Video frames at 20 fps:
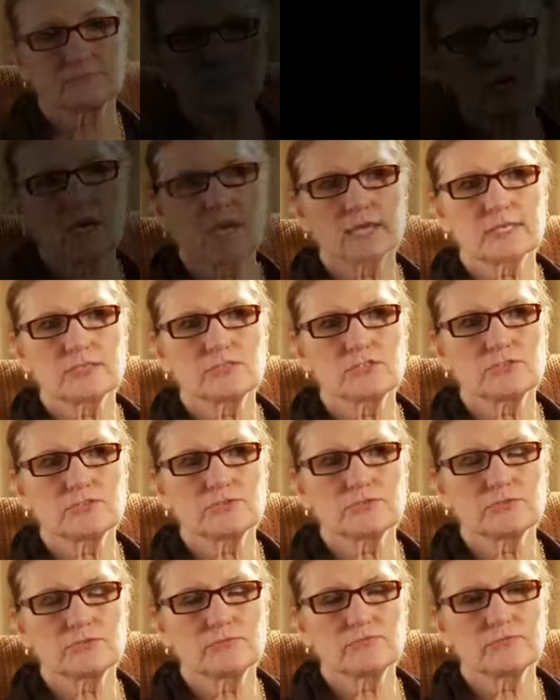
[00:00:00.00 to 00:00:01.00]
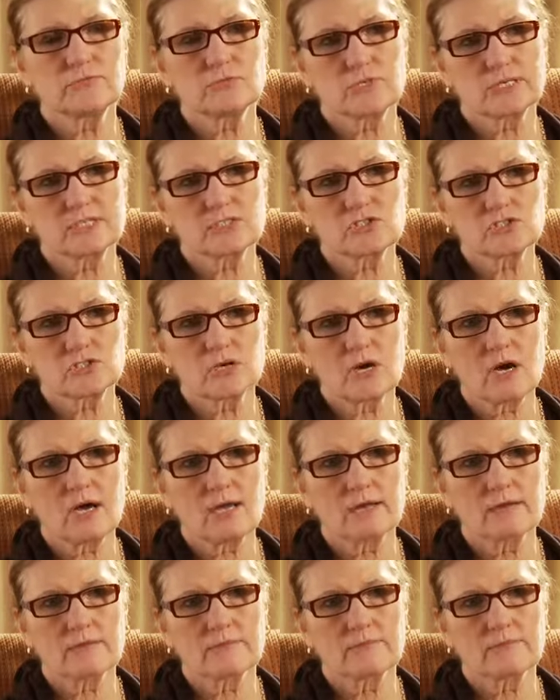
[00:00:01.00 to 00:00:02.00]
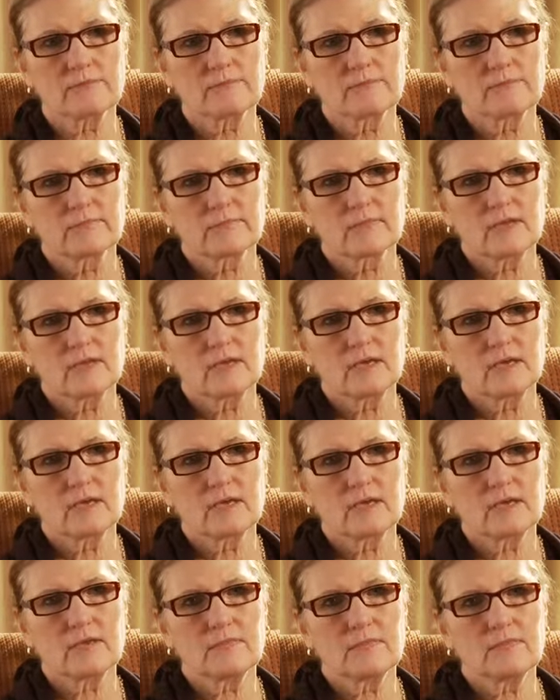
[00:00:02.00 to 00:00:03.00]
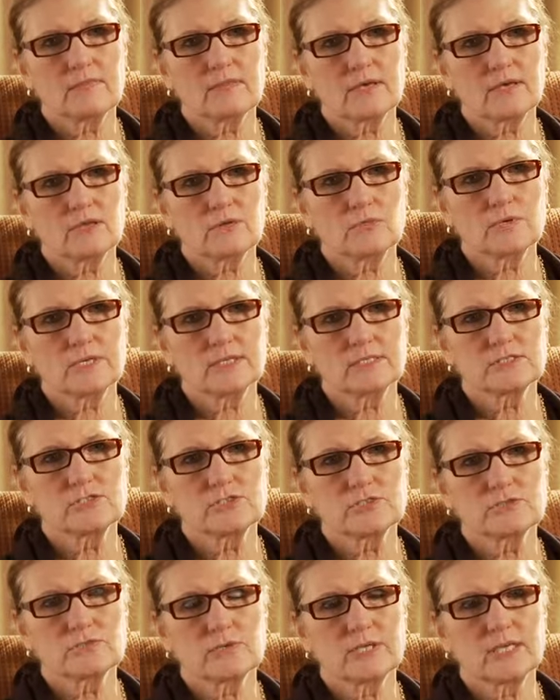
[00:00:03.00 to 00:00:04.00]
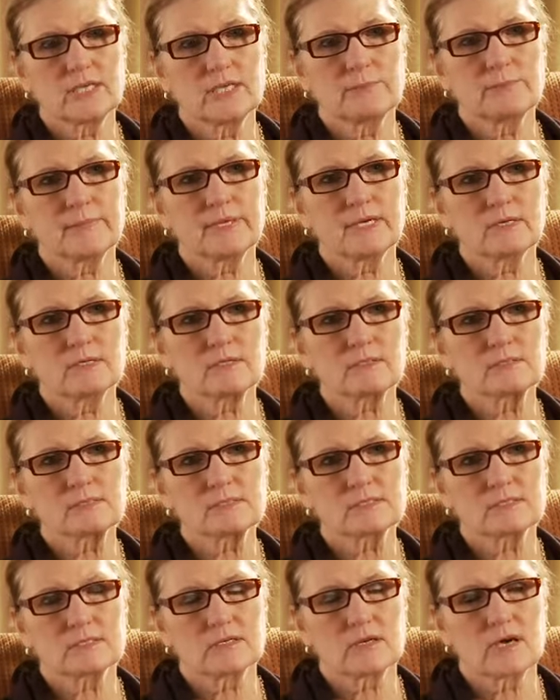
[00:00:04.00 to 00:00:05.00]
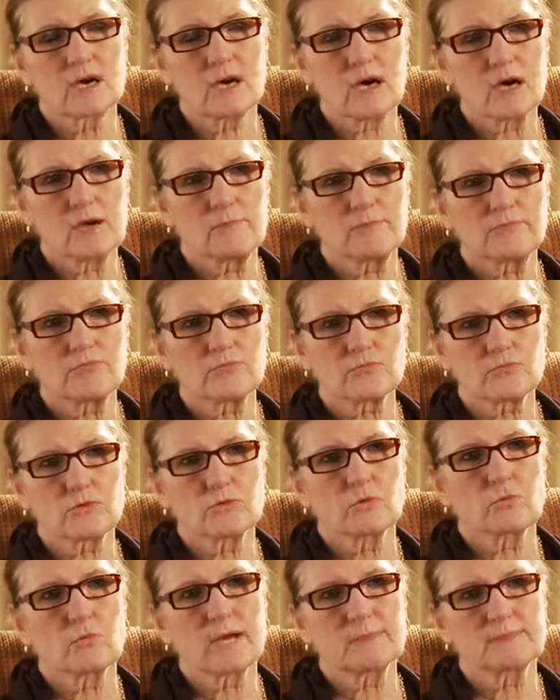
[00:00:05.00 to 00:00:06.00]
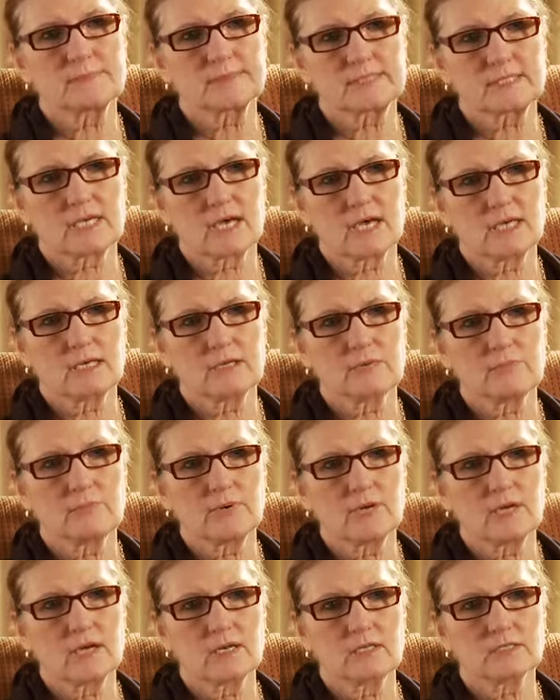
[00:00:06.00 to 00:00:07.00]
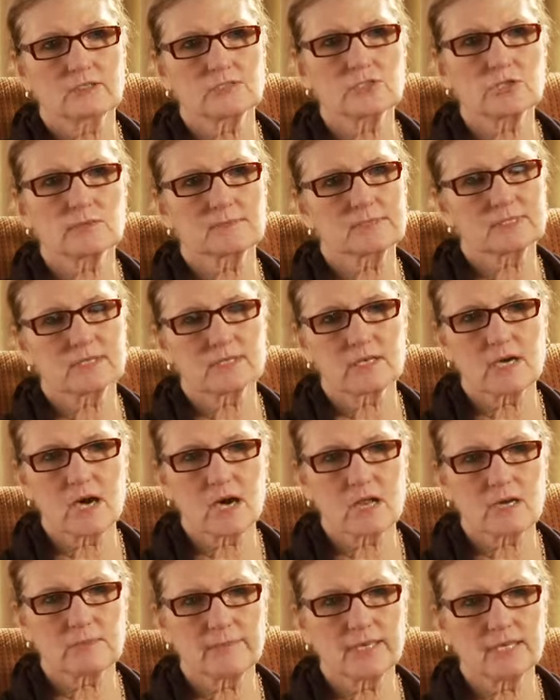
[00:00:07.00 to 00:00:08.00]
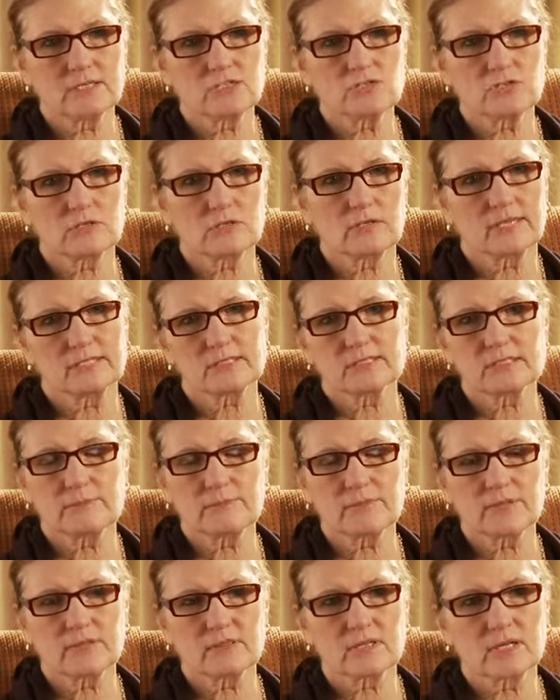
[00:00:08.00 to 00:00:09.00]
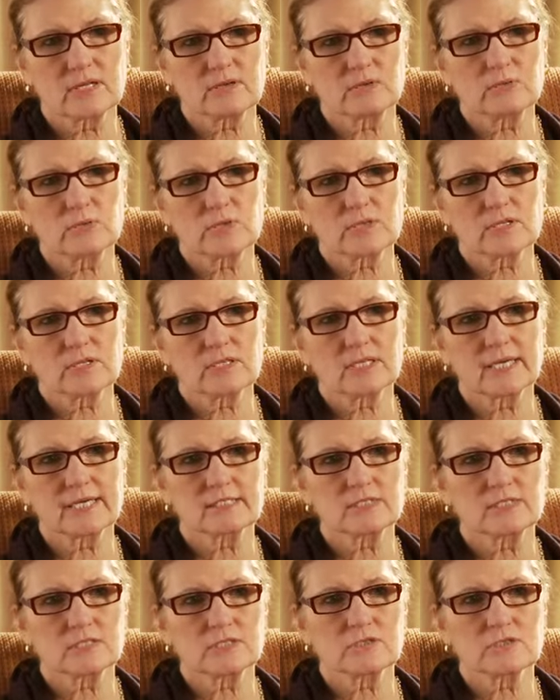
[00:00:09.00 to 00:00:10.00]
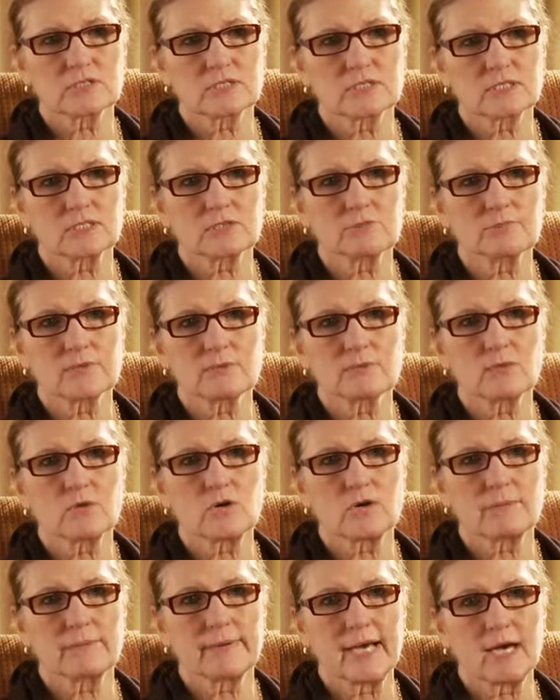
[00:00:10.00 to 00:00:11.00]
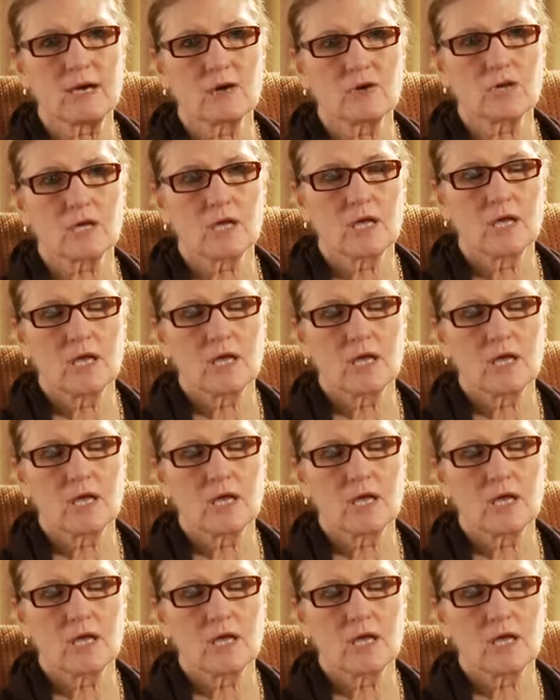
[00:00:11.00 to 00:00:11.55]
I do voice shot and then we do emails um, through a website. But in terms of the automation, that's something that I would really like to learn a little bit more about.